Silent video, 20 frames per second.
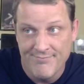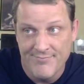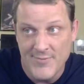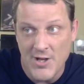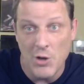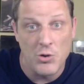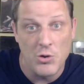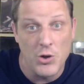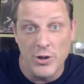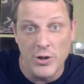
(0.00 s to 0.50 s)
You
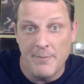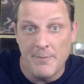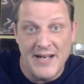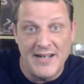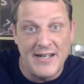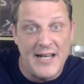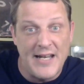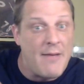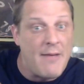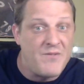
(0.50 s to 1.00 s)
know, could have been
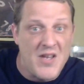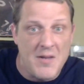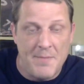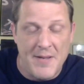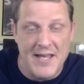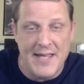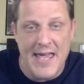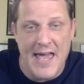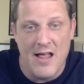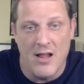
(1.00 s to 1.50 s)
an
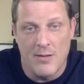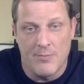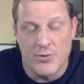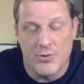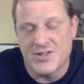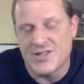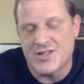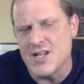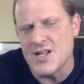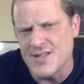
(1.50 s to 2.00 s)
MVP caliber
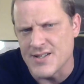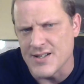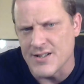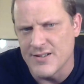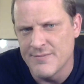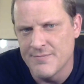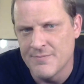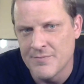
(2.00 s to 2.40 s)
season.